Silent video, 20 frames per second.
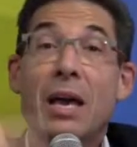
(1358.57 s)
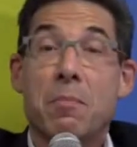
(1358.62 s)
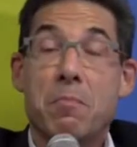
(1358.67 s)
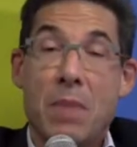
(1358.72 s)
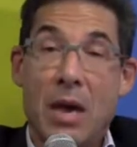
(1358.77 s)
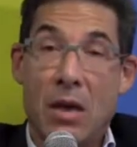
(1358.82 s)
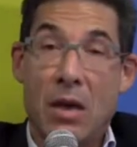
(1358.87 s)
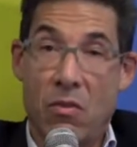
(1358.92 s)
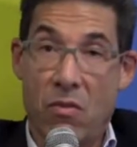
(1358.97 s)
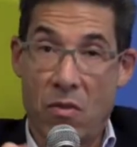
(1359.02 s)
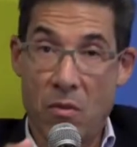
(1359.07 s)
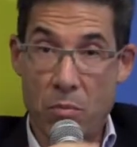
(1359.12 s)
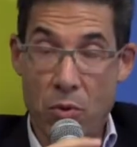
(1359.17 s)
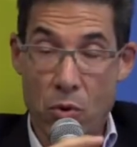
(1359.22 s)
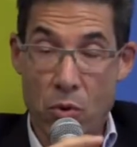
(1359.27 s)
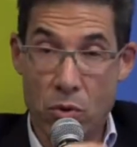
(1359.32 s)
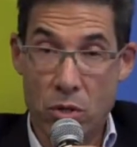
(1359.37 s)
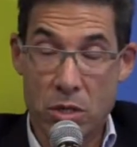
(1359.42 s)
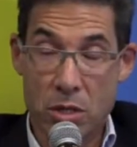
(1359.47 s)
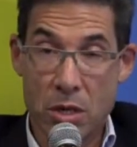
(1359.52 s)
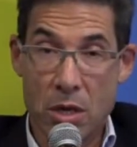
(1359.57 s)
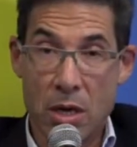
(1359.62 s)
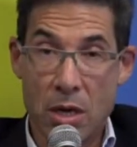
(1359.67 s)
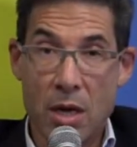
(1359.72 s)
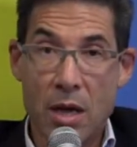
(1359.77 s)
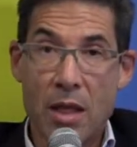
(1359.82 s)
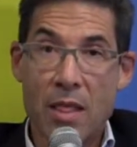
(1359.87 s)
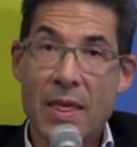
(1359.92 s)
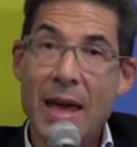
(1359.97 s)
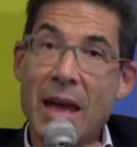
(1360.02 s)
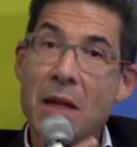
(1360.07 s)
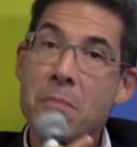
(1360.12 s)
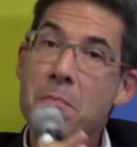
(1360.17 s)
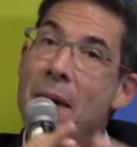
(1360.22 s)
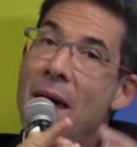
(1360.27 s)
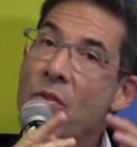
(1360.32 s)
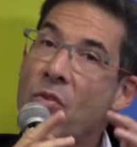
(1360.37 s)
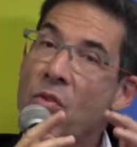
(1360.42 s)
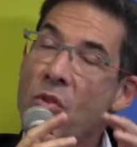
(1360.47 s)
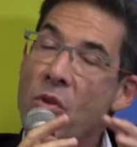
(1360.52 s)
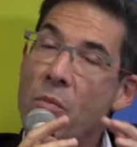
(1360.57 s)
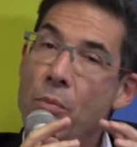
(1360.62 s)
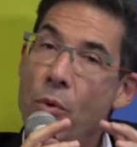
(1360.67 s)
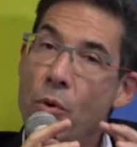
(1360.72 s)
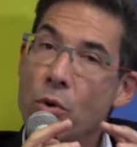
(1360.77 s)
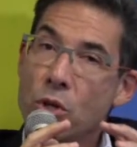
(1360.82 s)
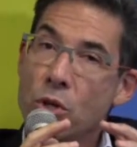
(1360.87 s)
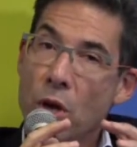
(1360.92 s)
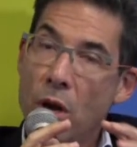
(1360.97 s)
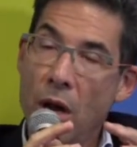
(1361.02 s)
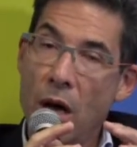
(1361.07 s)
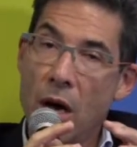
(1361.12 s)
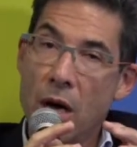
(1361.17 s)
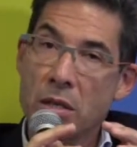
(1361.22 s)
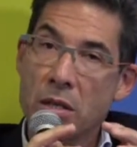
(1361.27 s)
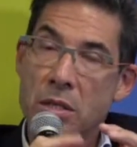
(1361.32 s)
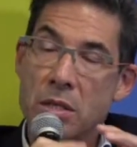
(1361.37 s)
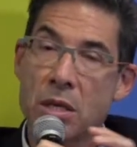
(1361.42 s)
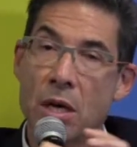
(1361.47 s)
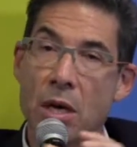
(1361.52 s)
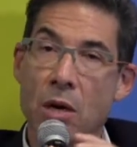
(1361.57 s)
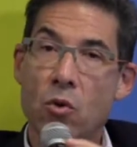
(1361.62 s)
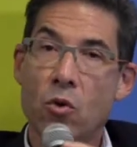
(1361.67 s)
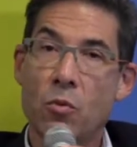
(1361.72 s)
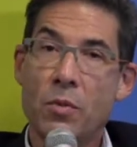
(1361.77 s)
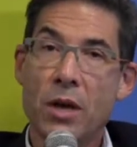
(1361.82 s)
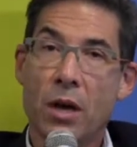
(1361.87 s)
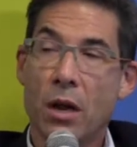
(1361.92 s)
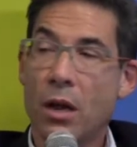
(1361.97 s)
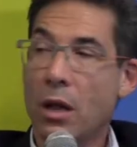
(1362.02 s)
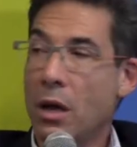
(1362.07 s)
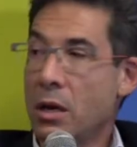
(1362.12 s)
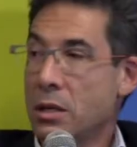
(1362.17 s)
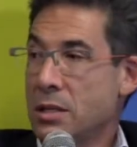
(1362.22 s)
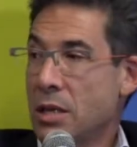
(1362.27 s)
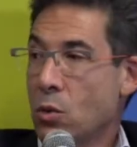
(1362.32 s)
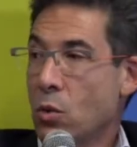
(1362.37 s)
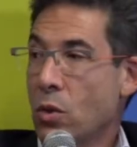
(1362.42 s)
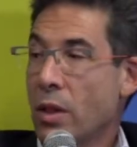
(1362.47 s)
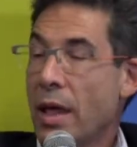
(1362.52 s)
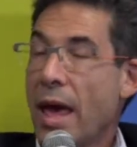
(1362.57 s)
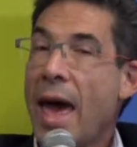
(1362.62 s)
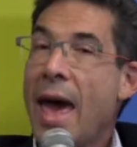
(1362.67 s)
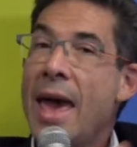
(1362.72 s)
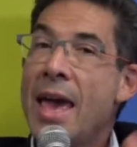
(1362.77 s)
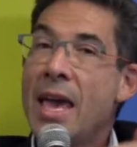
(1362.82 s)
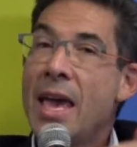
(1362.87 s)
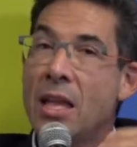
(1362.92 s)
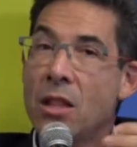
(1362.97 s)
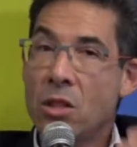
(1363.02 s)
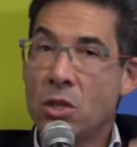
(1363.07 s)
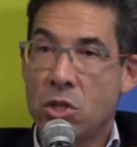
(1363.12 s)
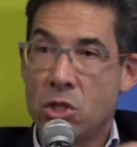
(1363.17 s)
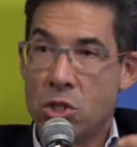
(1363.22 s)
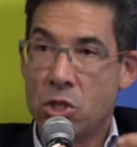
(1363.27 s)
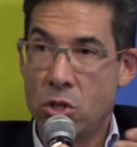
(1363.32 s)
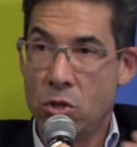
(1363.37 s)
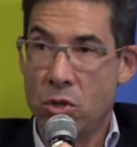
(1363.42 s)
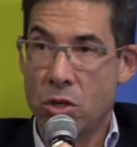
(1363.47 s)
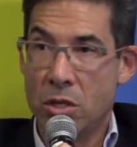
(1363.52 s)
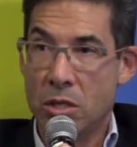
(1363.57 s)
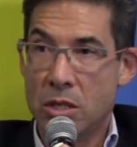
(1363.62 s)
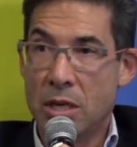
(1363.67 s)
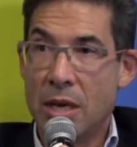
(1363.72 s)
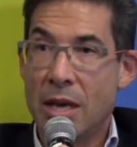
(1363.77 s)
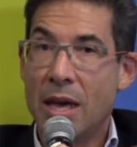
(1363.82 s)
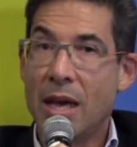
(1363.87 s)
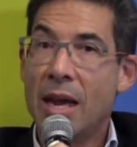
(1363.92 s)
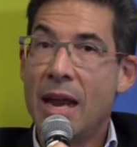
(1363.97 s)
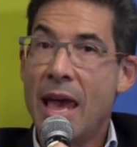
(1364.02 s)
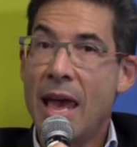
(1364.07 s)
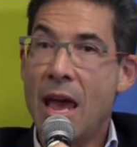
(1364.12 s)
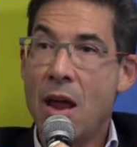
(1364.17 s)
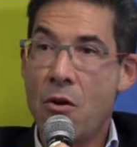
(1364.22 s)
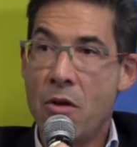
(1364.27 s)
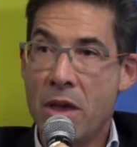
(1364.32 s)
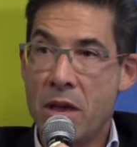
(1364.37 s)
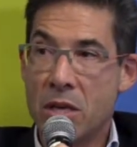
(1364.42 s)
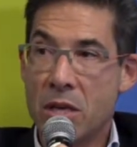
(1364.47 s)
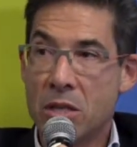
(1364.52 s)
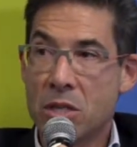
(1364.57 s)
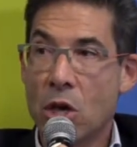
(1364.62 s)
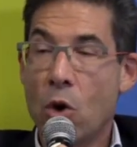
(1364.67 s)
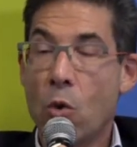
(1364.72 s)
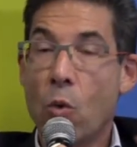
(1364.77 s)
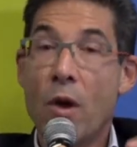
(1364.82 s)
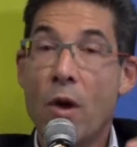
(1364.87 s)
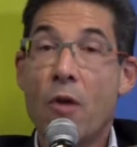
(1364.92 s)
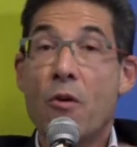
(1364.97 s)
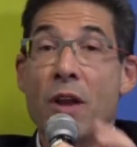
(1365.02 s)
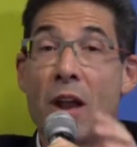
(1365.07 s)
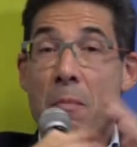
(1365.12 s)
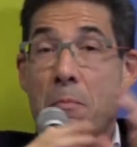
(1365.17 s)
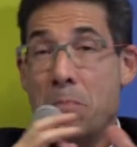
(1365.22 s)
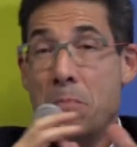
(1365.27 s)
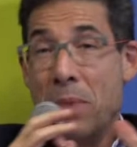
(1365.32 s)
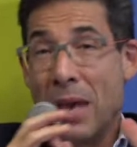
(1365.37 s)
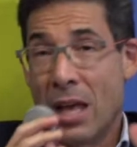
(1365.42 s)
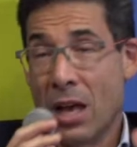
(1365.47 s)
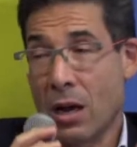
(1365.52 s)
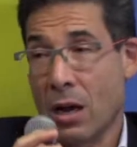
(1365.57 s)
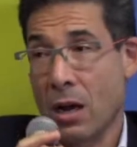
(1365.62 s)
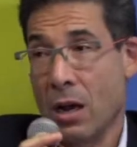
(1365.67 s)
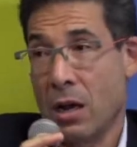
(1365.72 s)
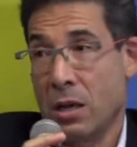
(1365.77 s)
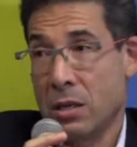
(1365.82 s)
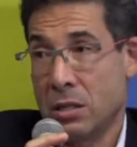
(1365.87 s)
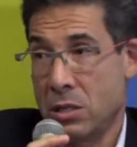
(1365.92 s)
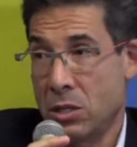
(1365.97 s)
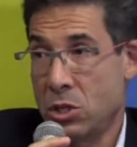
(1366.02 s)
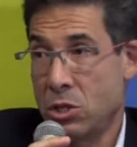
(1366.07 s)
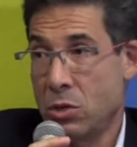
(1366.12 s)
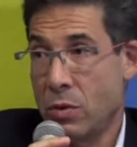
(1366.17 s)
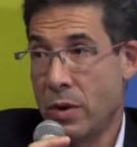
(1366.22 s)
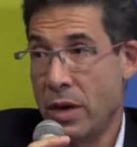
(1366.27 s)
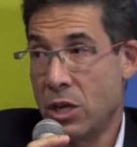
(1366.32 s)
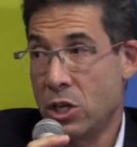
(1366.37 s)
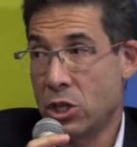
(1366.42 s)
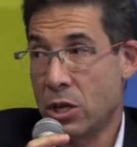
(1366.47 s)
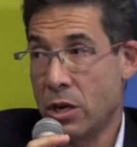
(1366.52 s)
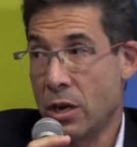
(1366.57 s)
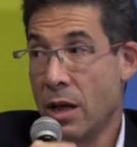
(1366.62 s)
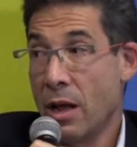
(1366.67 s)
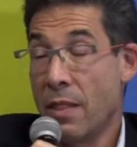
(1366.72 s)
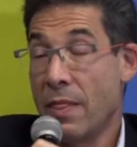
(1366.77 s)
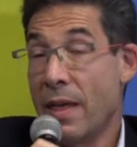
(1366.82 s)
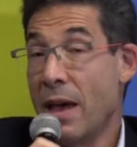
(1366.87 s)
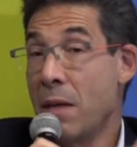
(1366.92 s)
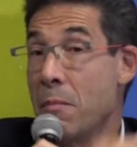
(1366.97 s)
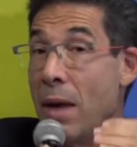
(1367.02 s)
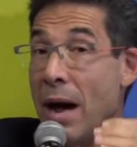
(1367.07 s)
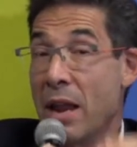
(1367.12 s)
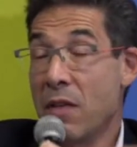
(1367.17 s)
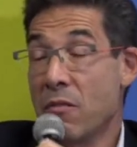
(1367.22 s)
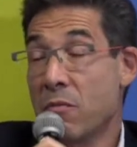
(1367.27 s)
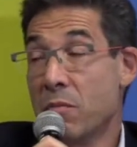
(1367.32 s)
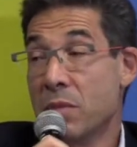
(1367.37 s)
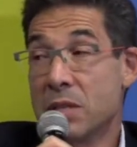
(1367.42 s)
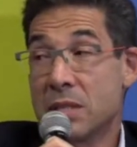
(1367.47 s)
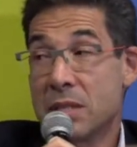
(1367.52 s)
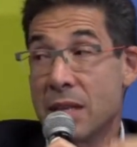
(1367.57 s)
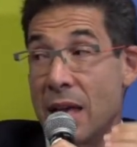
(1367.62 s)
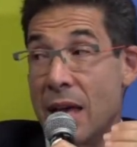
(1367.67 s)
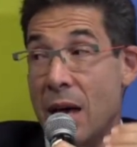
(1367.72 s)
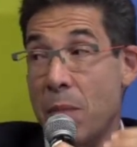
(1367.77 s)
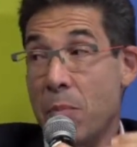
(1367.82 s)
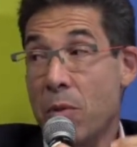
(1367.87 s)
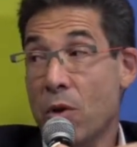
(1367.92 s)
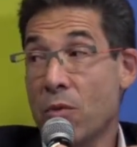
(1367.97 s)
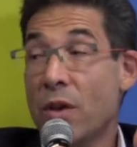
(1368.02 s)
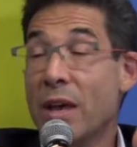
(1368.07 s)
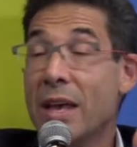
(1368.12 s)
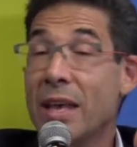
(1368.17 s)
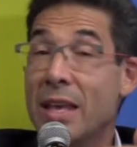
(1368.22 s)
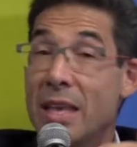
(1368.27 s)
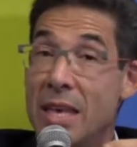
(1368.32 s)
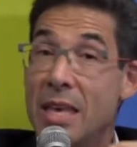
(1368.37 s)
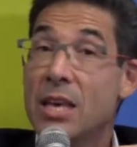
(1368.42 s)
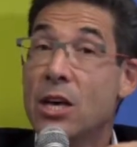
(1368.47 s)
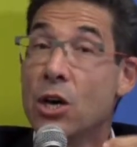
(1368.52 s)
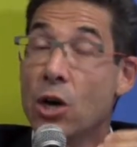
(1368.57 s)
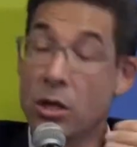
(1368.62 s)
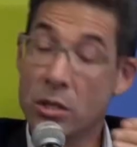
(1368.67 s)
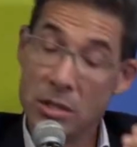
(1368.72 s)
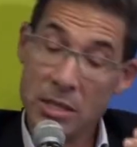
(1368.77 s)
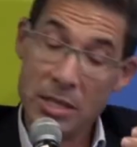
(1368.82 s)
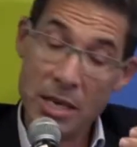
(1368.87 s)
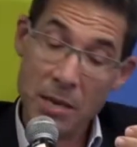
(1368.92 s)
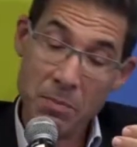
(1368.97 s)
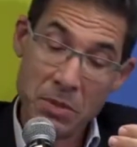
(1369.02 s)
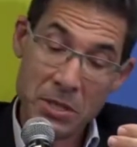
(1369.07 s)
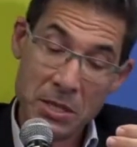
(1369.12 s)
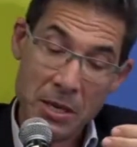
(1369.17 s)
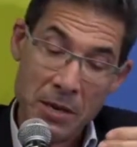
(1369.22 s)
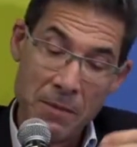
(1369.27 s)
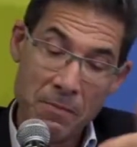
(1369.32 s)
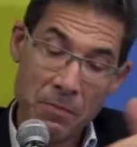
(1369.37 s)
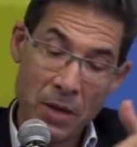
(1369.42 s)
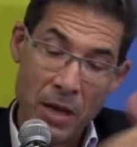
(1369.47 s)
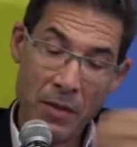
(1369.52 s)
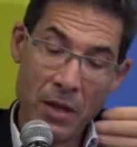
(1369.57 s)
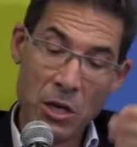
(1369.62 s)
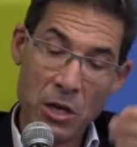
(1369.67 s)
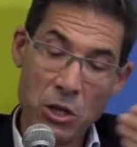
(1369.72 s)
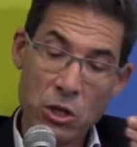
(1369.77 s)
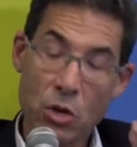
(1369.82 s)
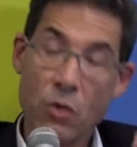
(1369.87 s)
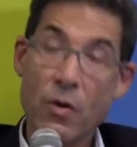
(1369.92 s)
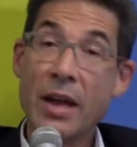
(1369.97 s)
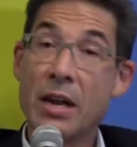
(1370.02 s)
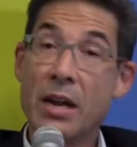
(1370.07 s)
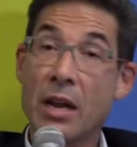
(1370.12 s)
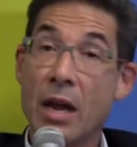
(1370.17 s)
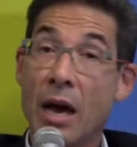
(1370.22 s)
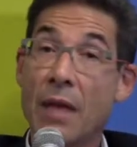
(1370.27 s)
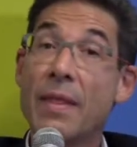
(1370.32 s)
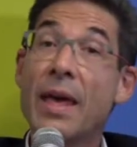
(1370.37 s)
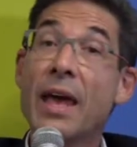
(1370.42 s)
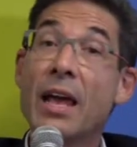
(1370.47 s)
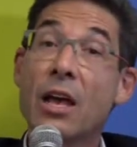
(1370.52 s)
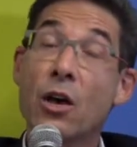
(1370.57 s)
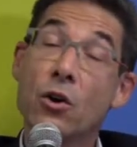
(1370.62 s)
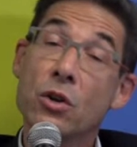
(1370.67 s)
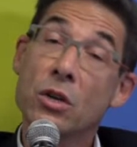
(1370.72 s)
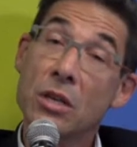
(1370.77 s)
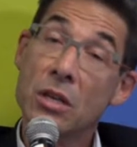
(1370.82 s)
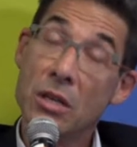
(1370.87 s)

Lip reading: and pick up maths support. That maths support class will be a class that will aid the student in areas where, in a bigger class situation, they might have missed a couple of key concepts. And then into grade 9,